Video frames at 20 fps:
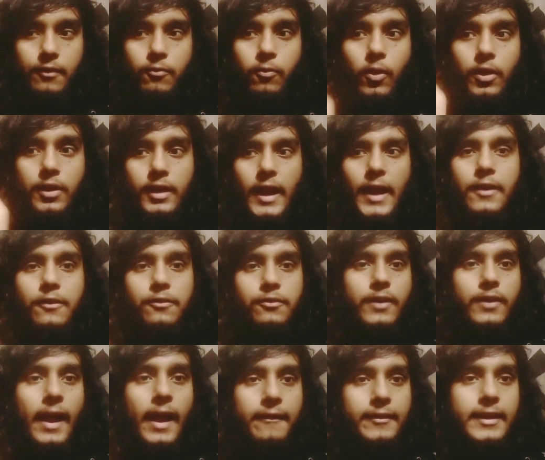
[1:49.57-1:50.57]
what kind of
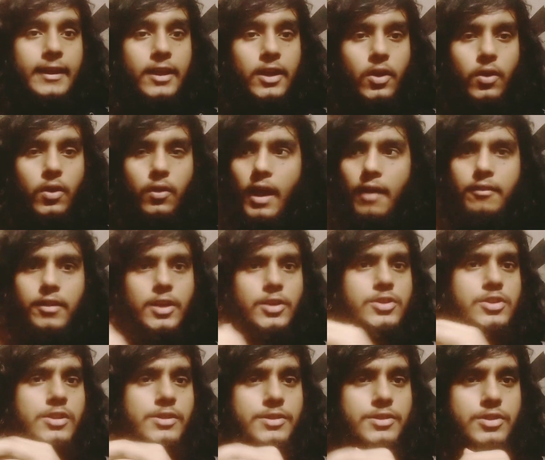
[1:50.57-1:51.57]
gravity or
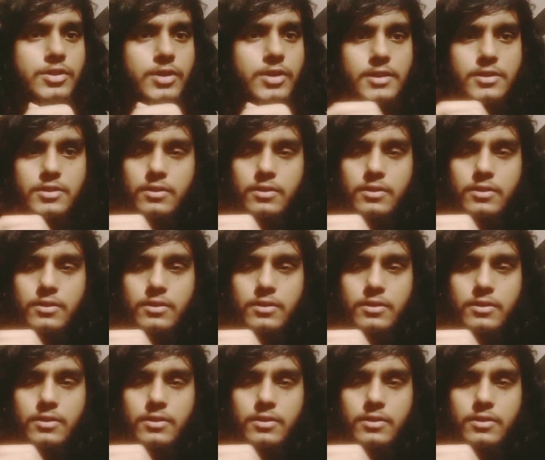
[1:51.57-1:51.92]
gravitational stress